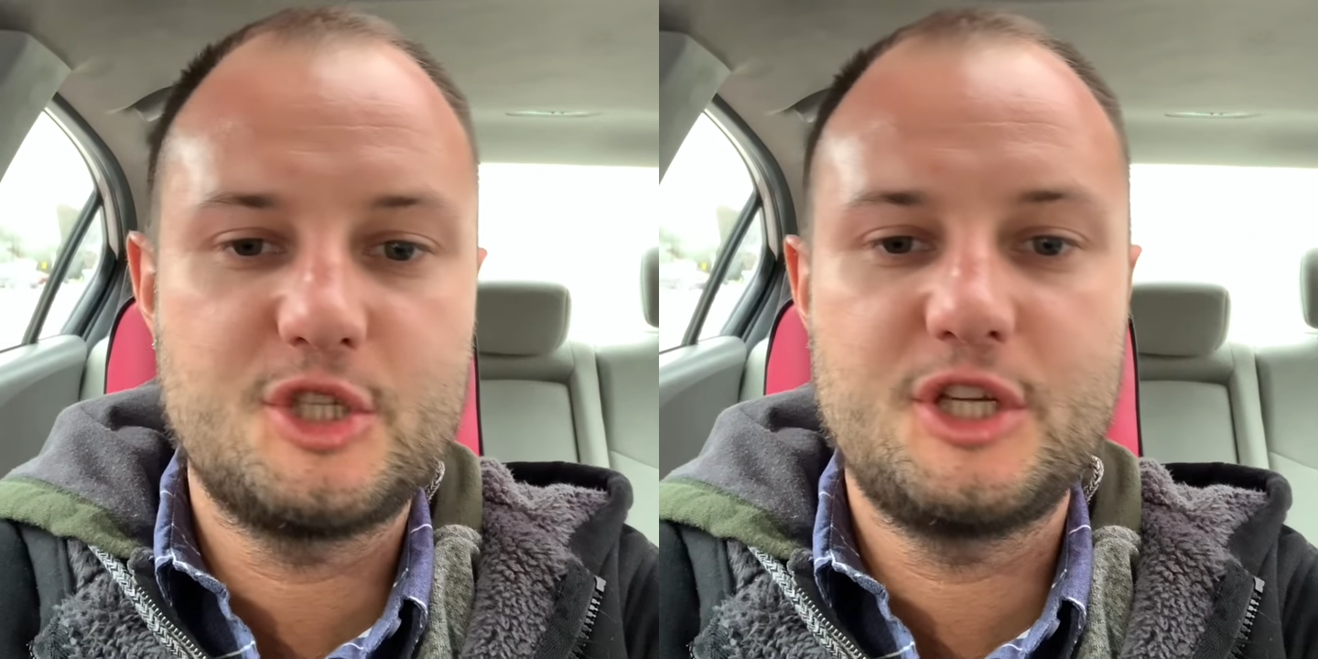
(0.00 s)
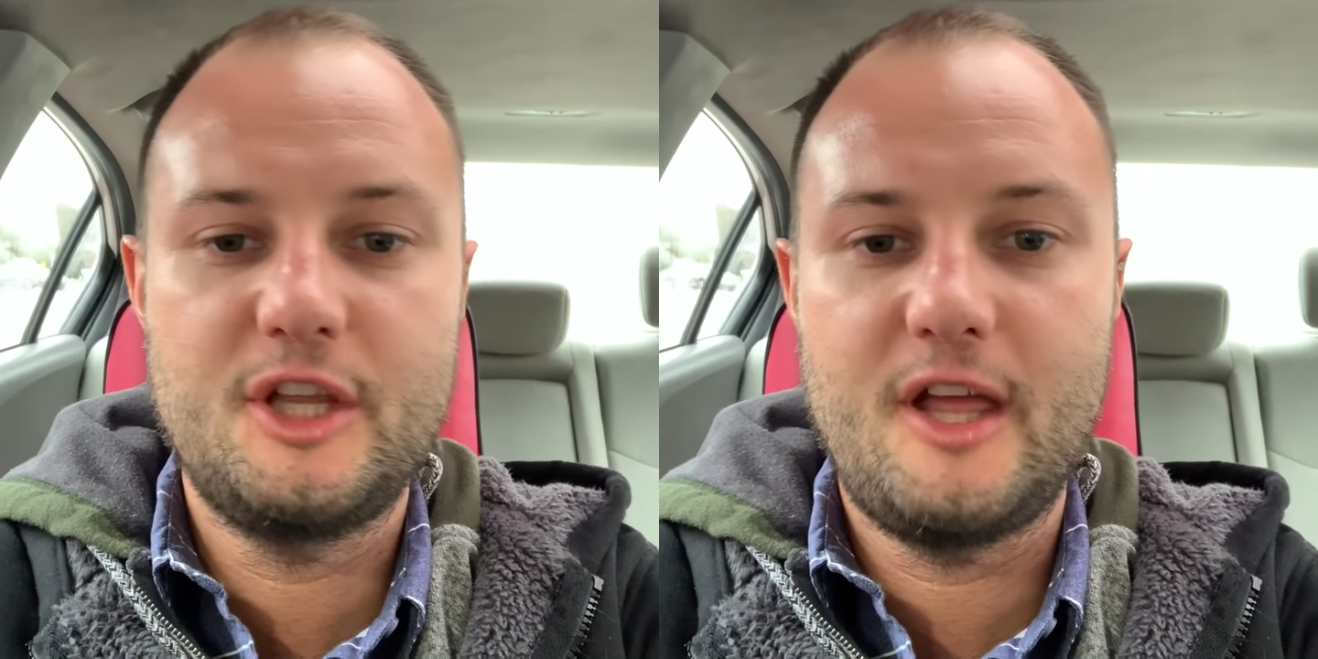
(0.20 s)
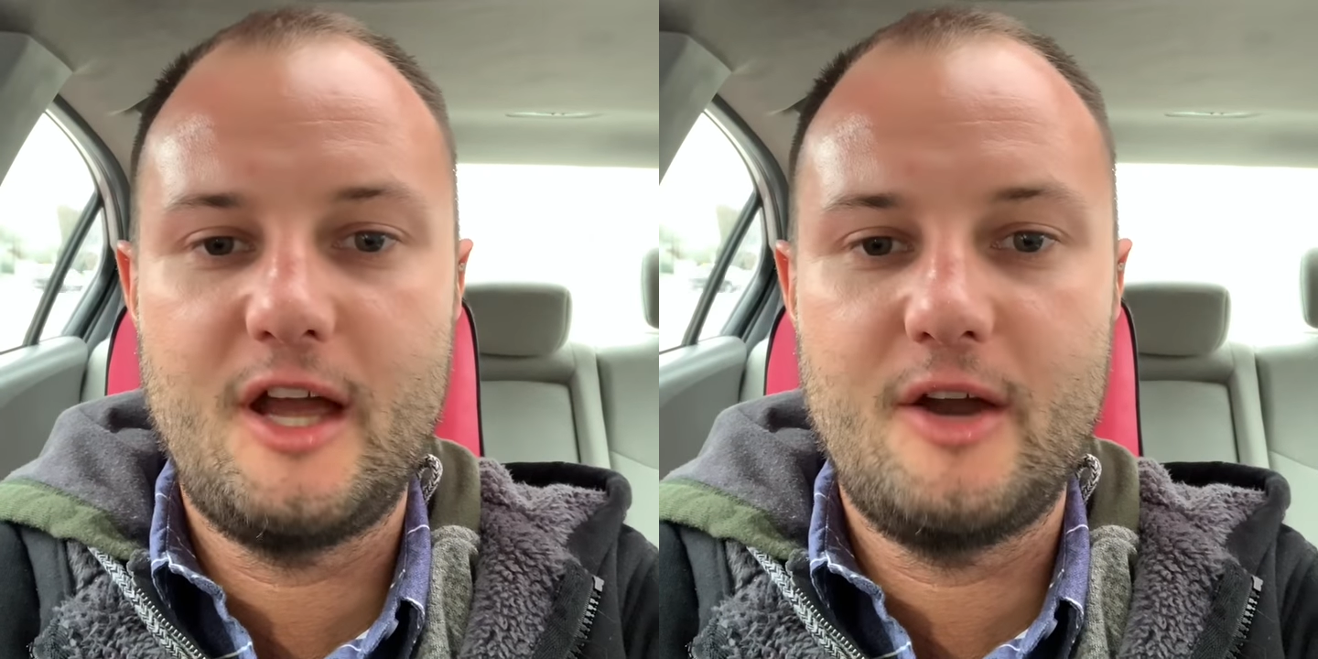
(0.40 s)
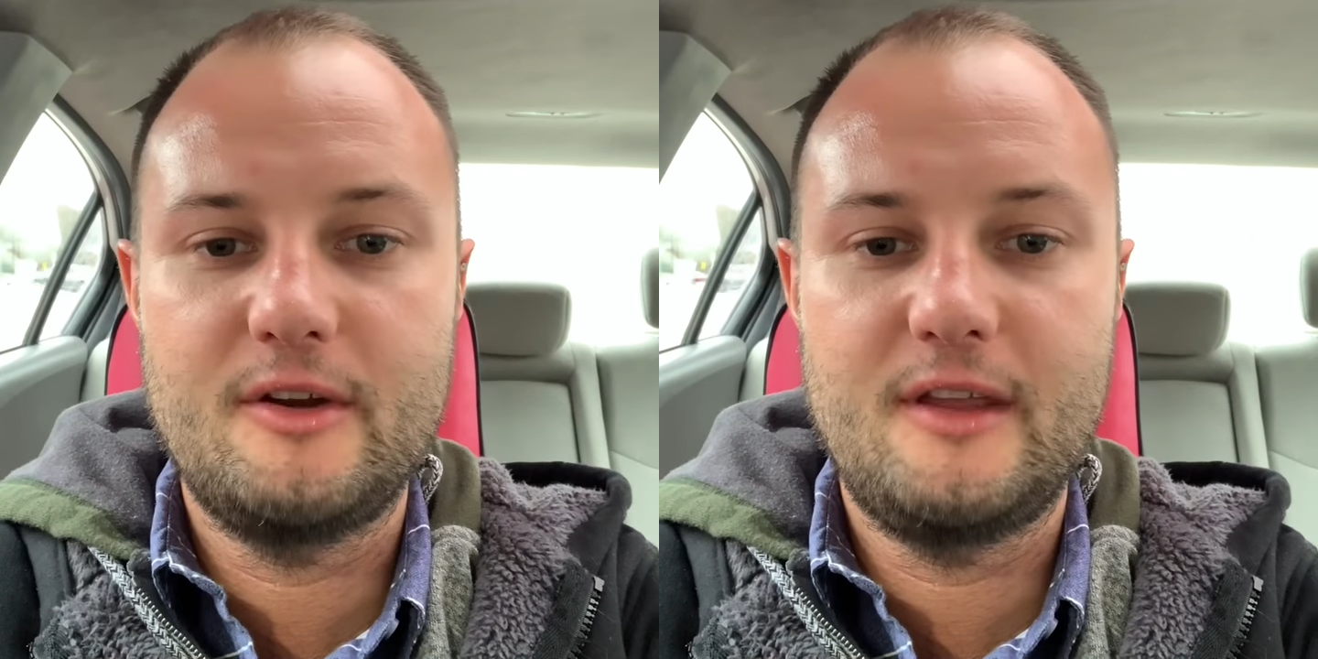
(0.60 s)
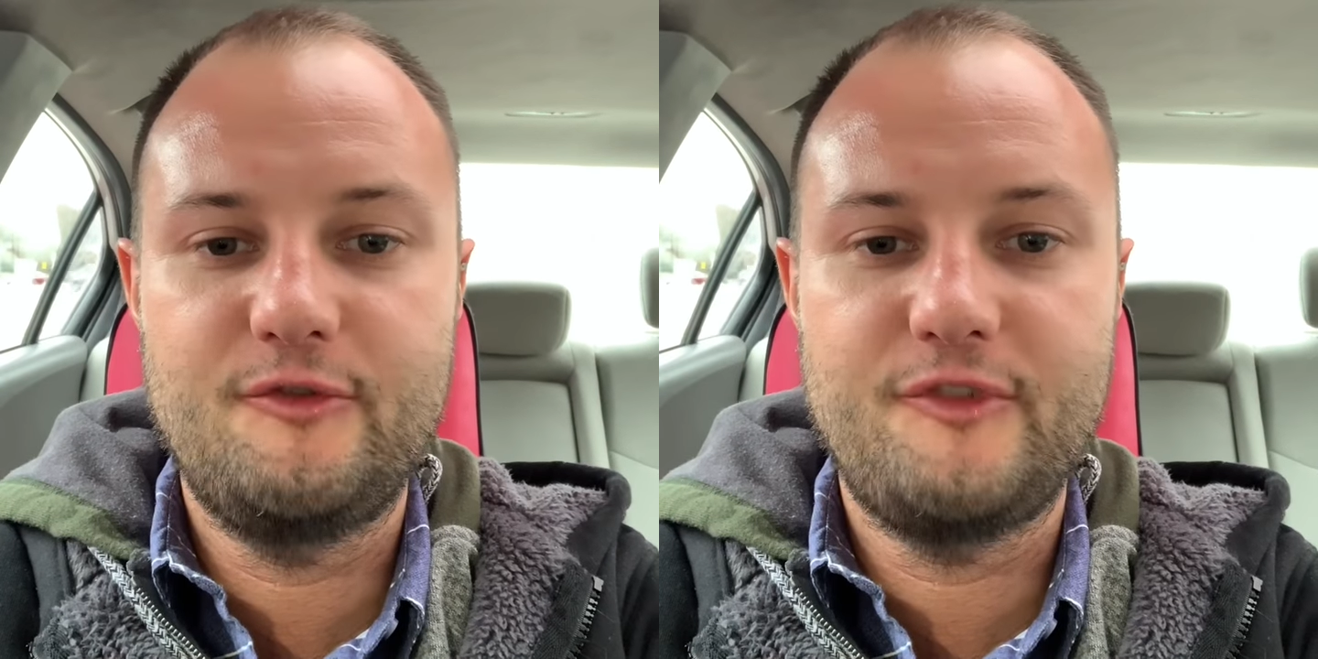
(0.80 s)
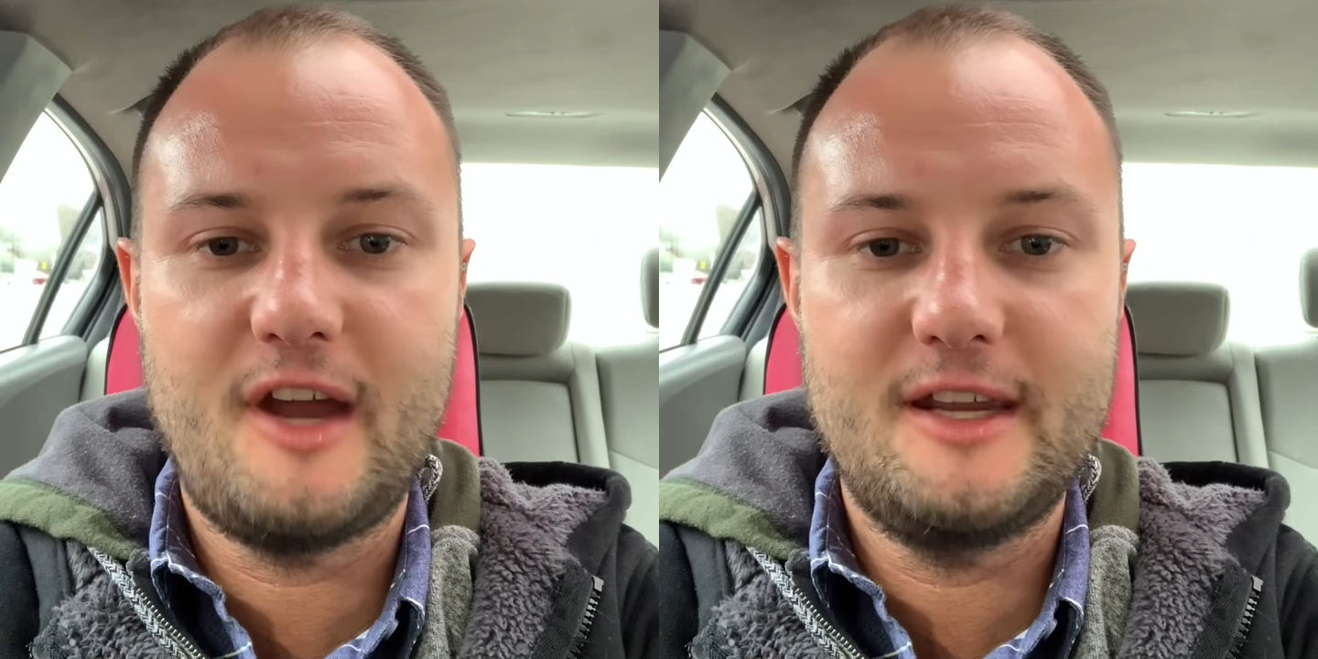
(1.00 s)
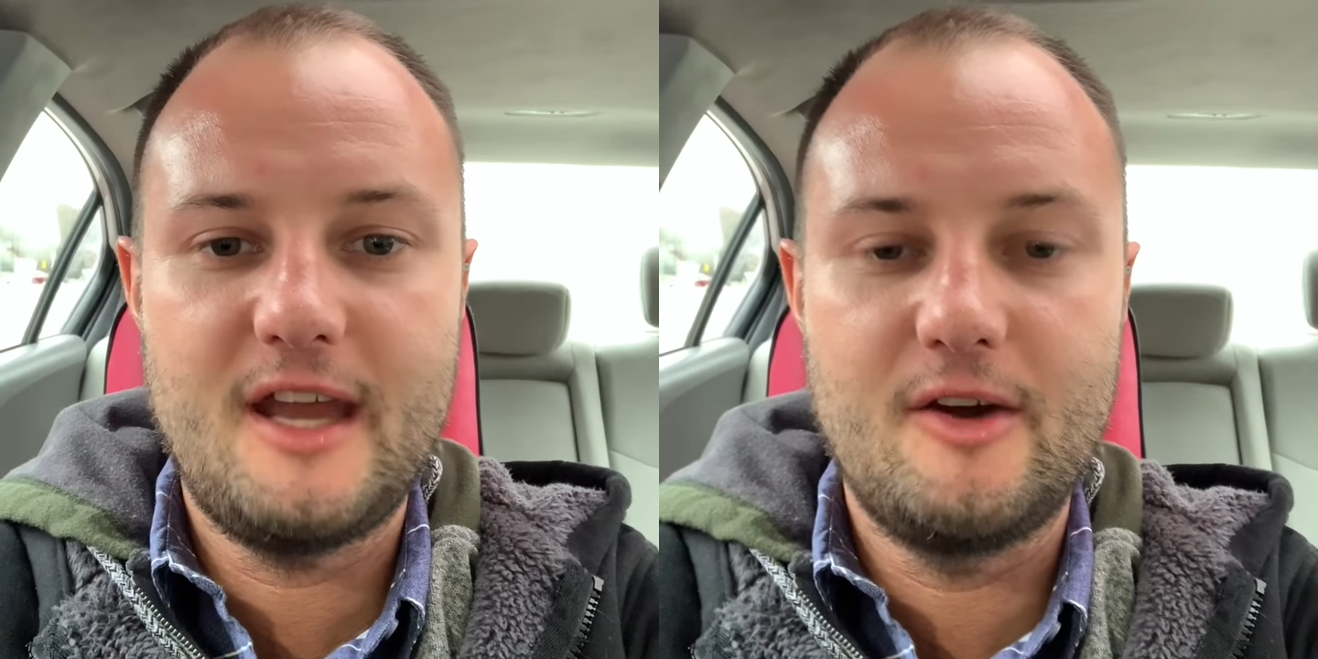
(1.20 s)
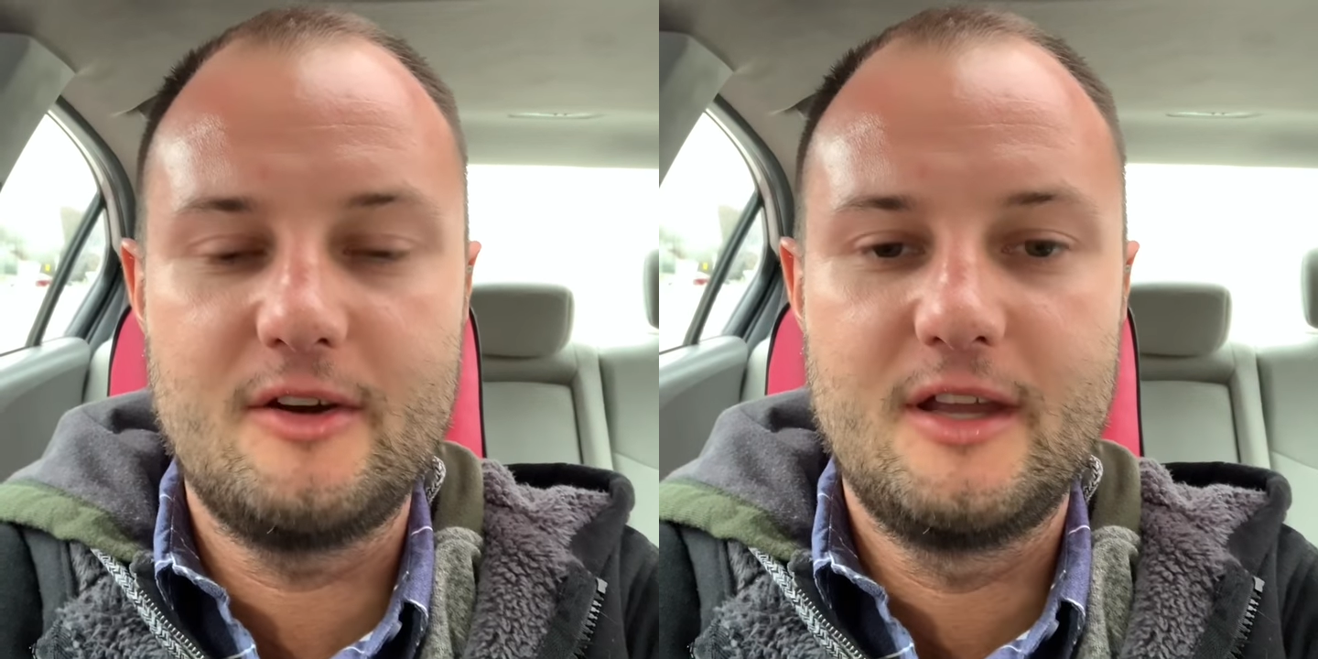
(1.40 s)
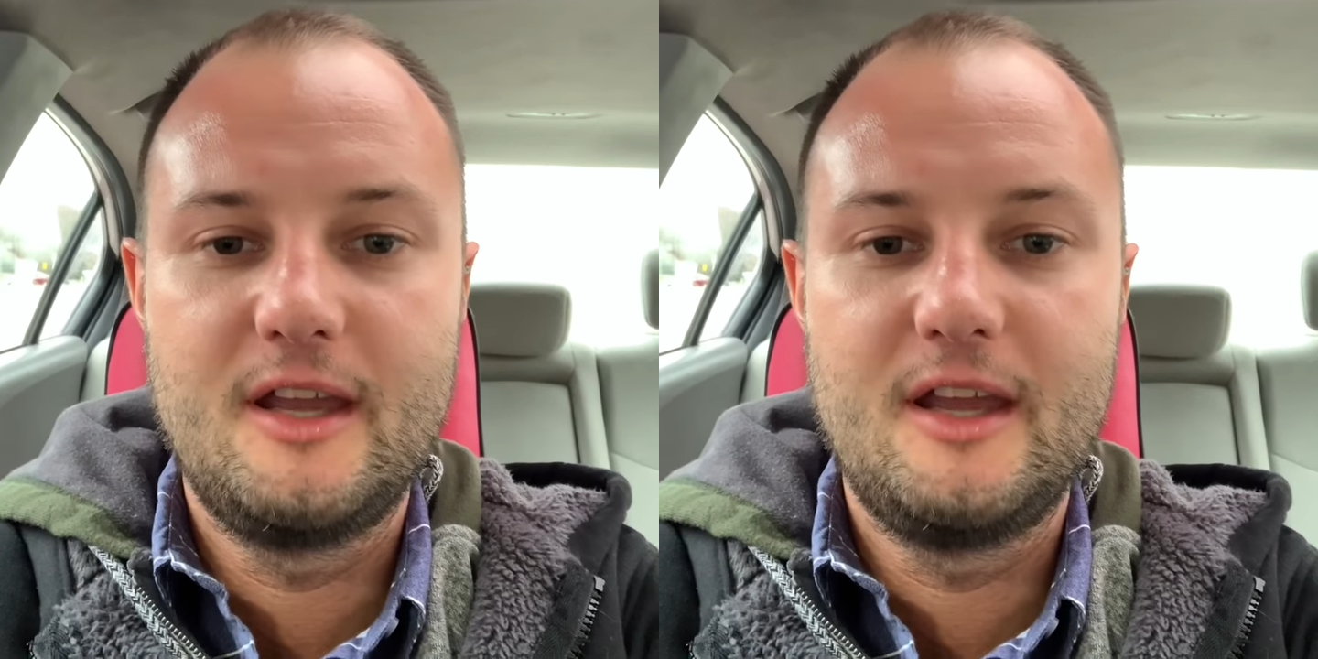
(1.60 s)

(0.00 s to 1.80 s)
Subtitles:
chill out, and find out,